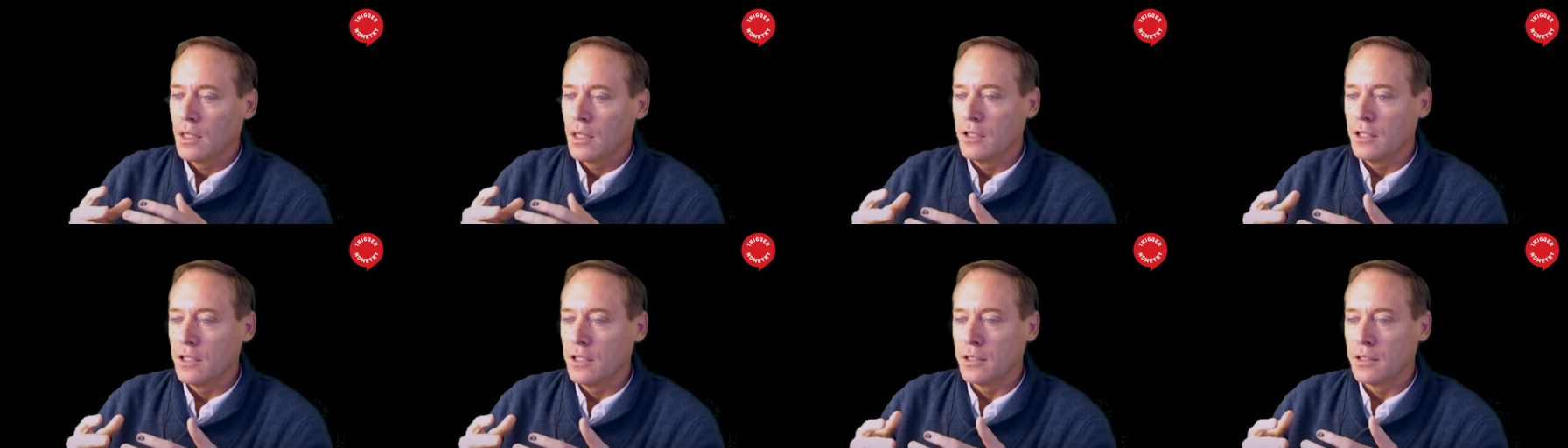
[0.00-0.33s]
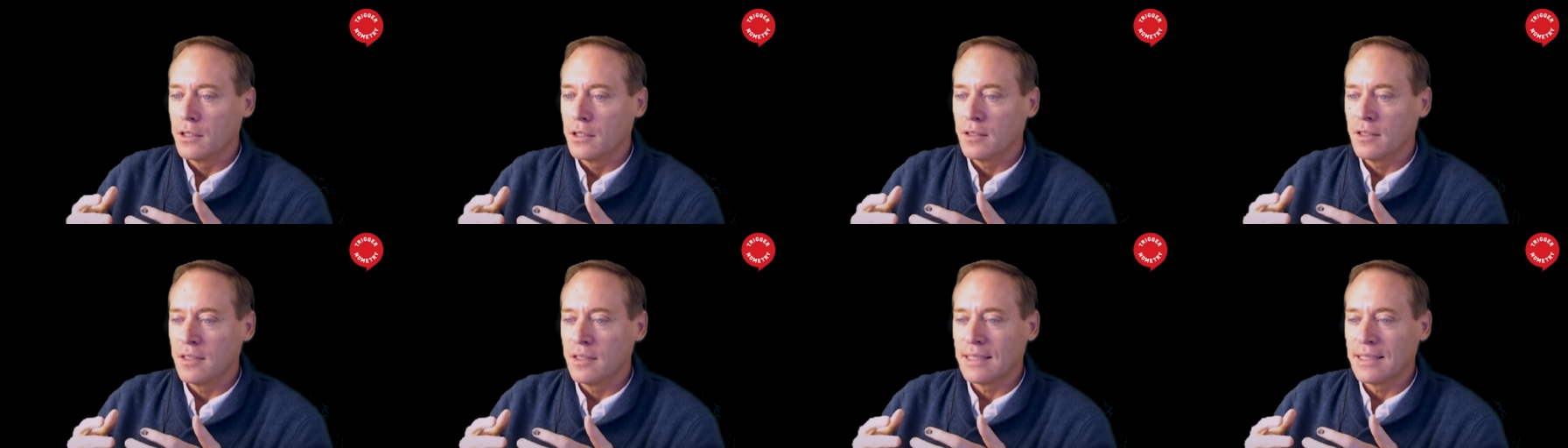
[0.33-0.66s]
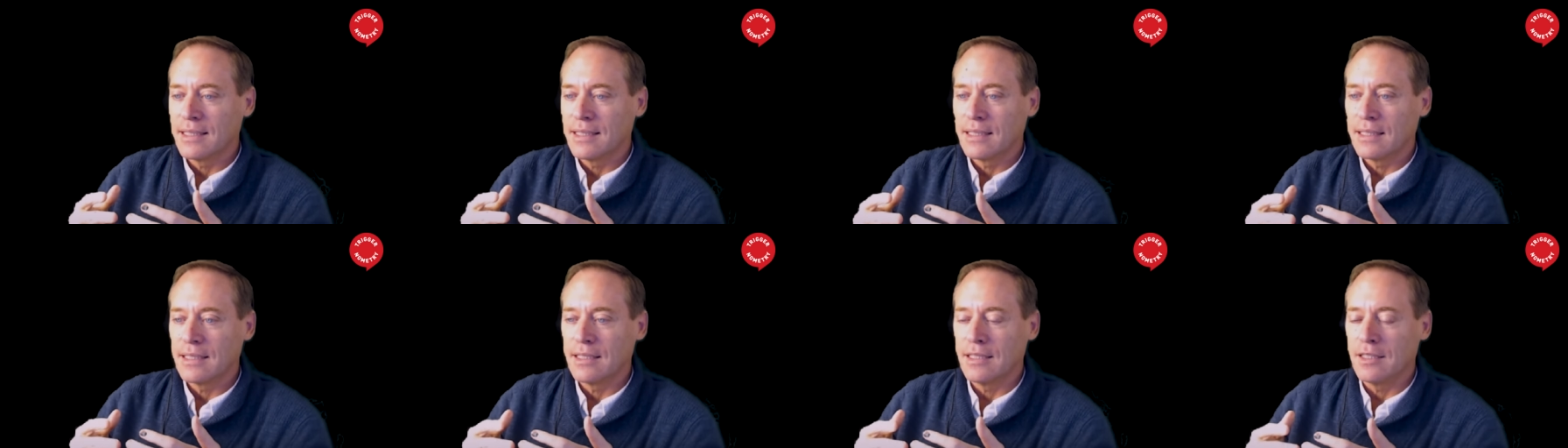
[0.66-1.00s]
The
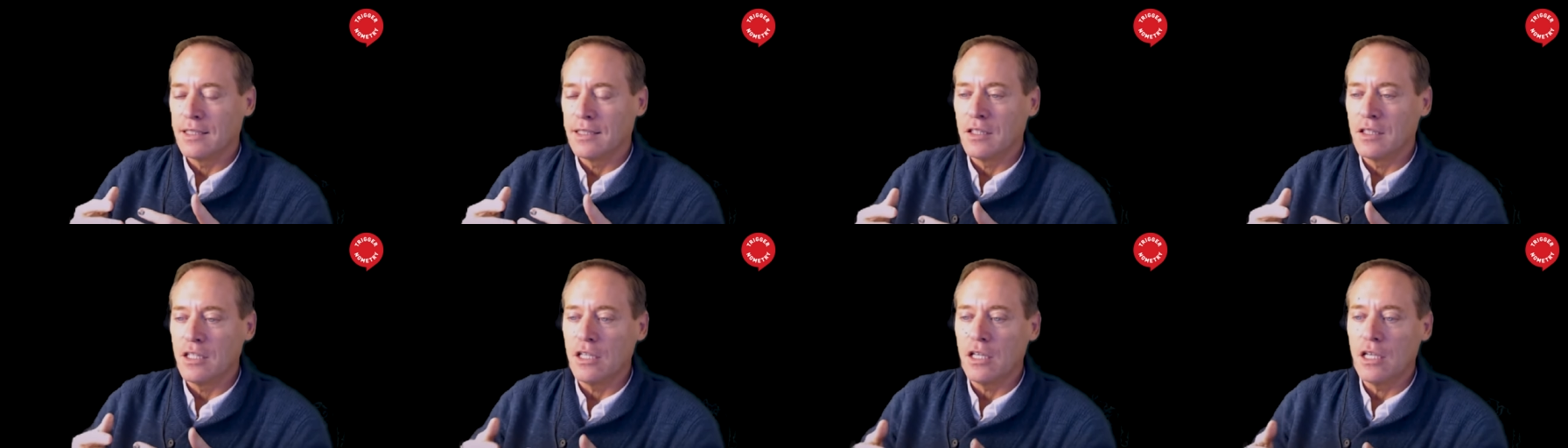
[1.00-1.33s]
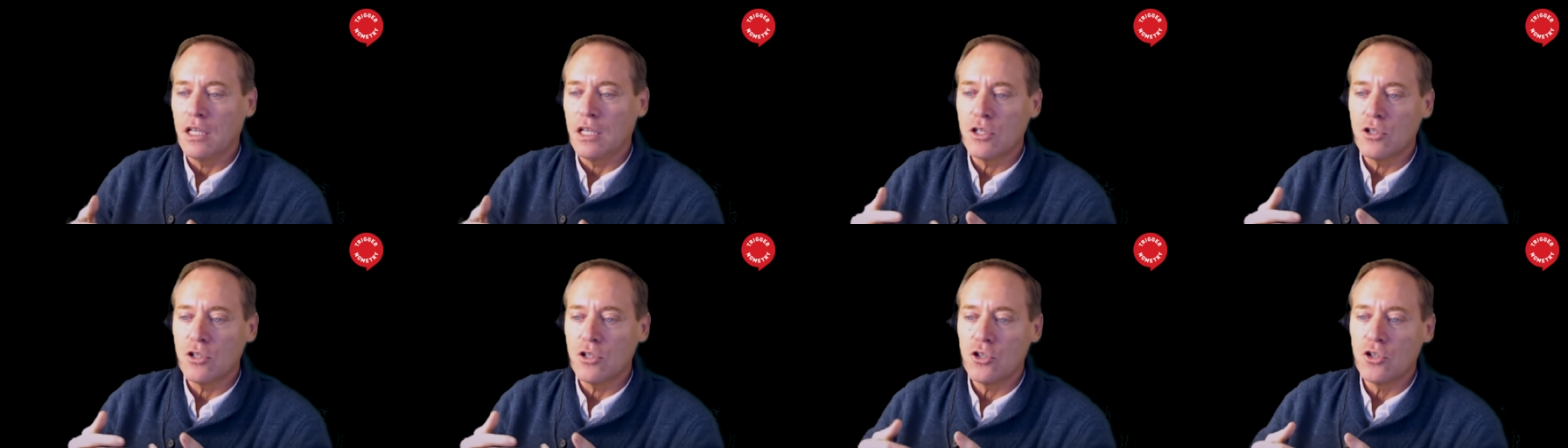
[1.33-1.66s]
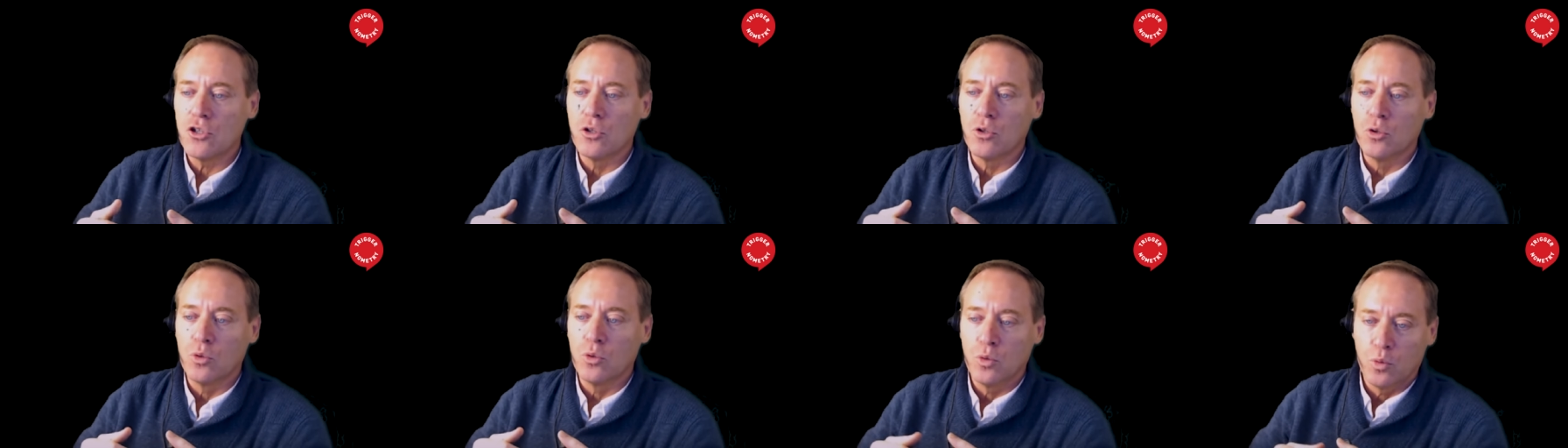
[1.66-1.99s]
the
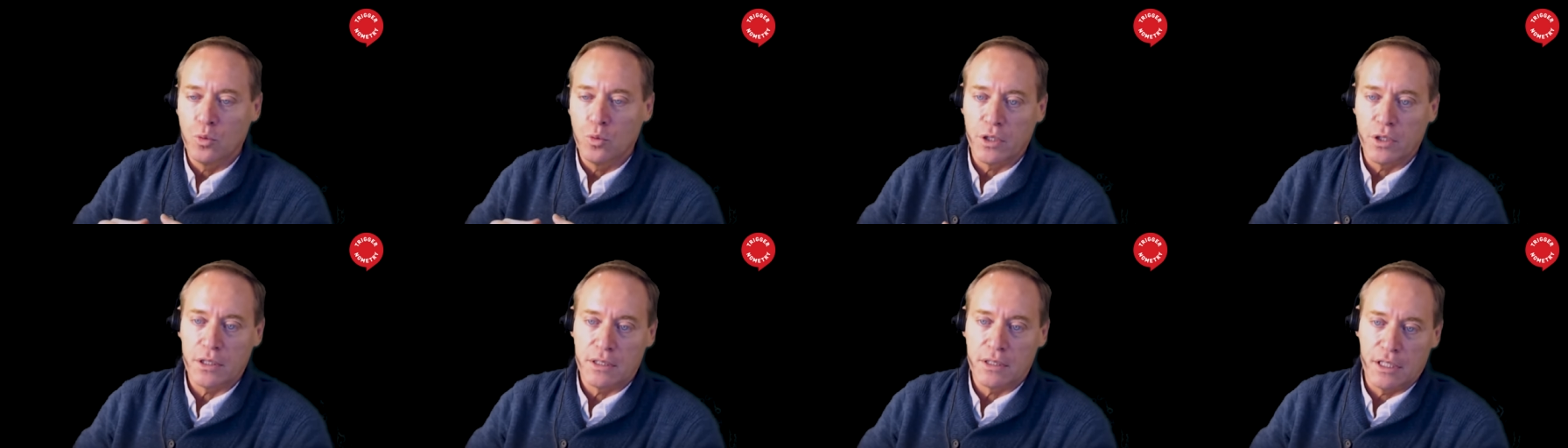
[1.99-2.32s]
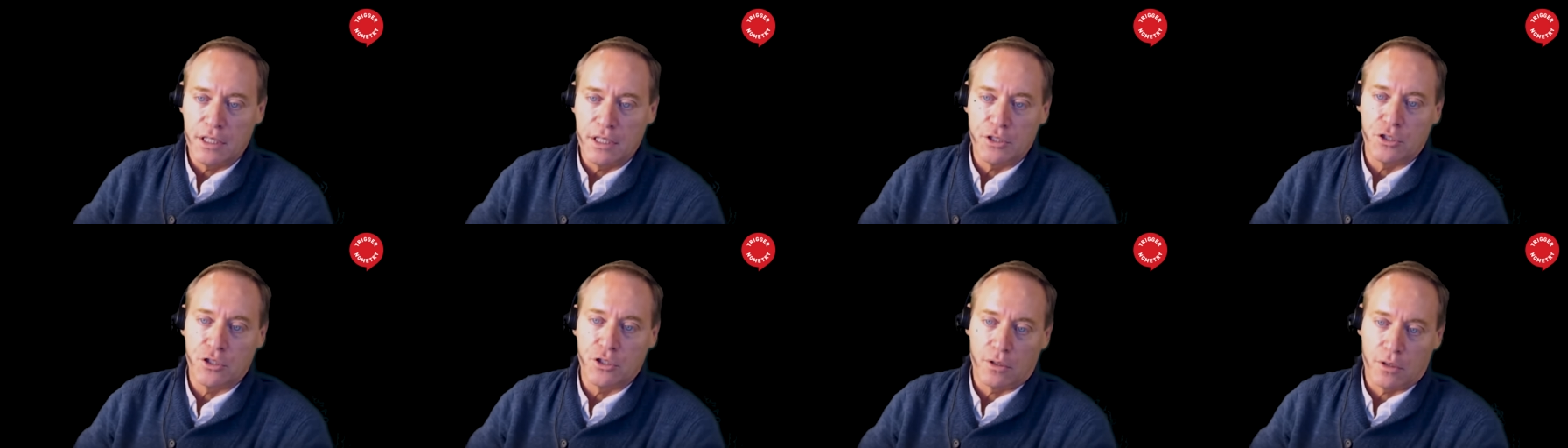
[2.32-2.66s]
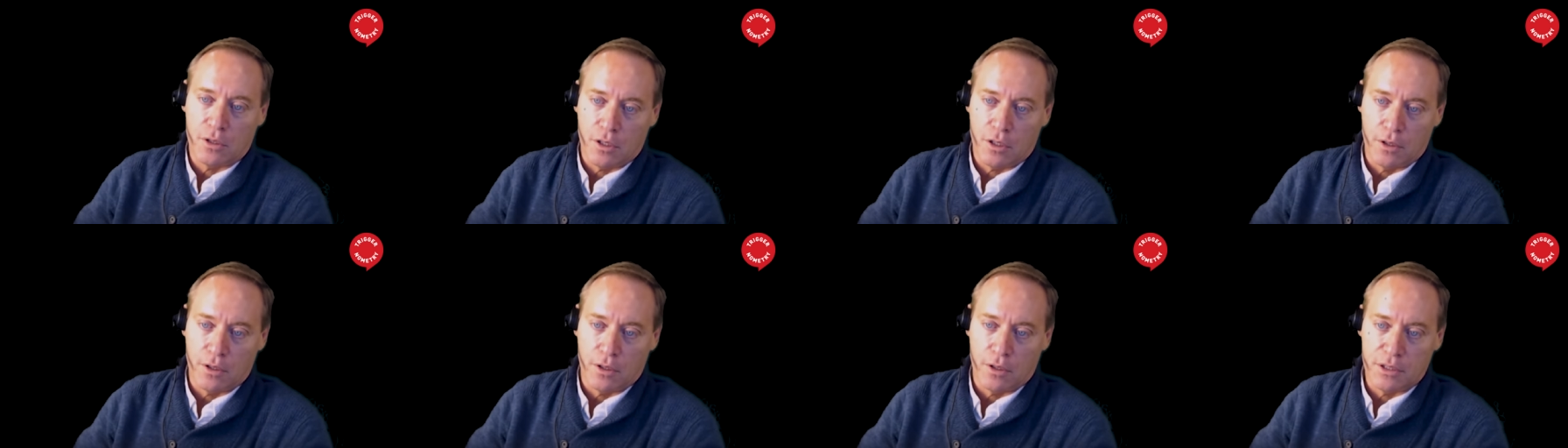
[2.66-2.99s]
issue with
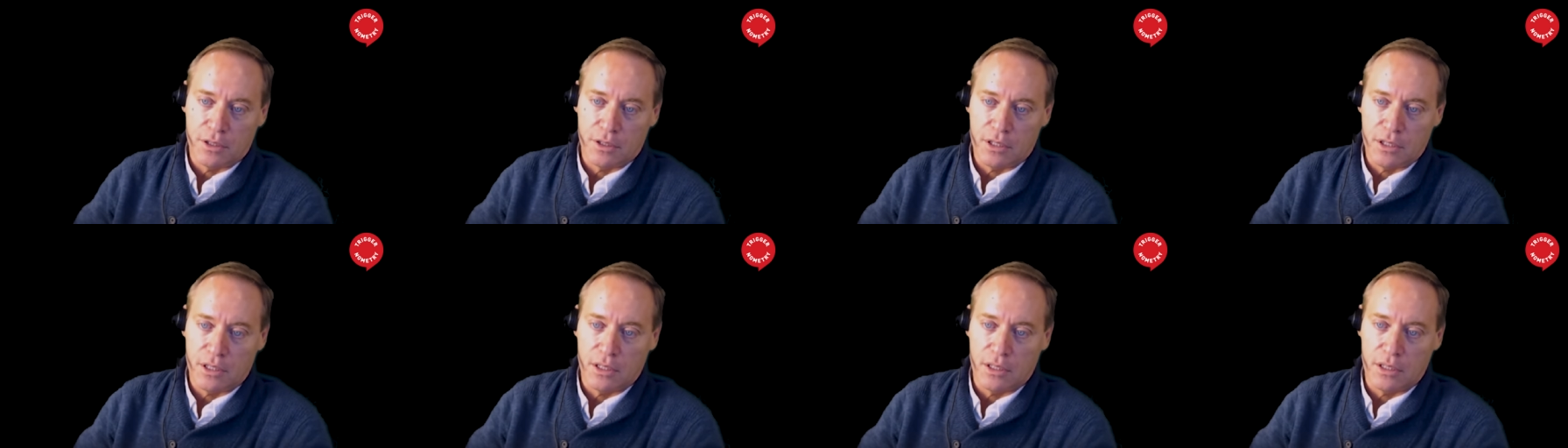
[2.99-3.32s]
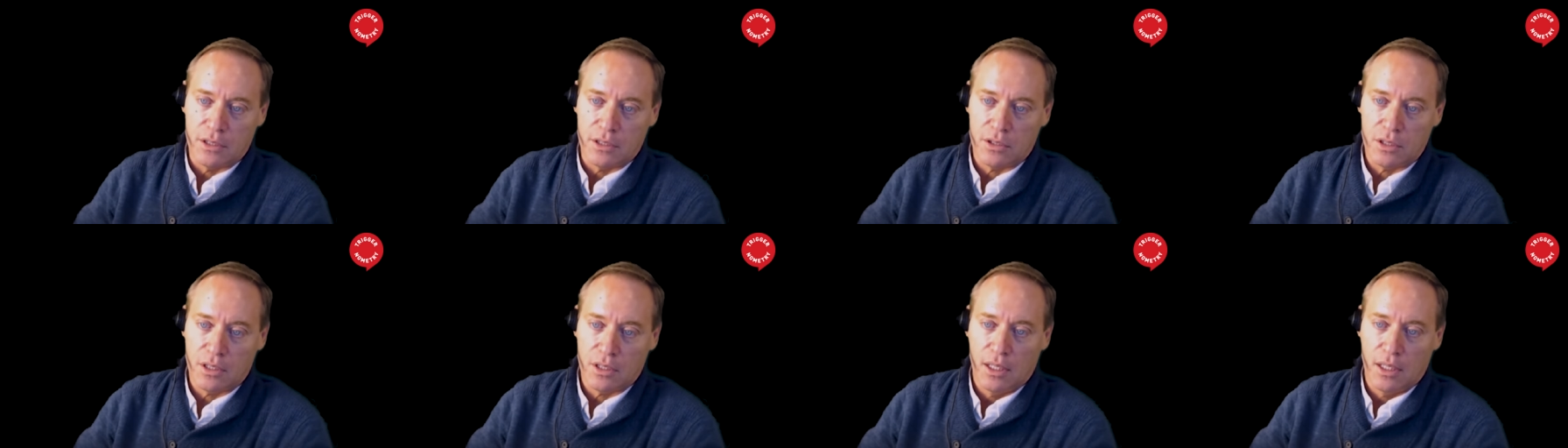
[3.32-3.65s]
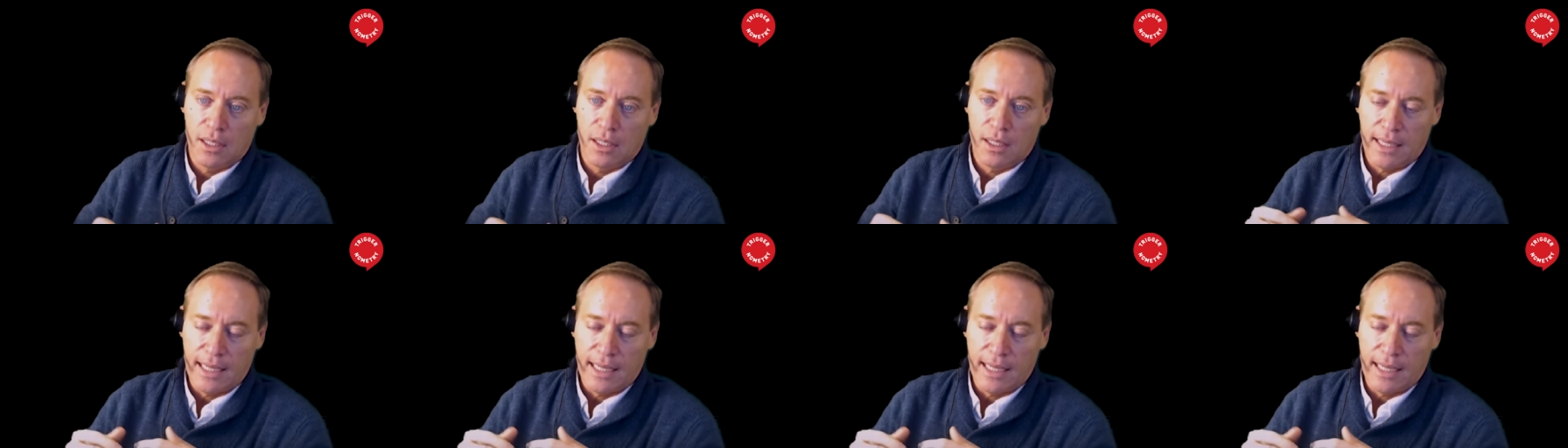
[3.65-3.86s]
digital currencies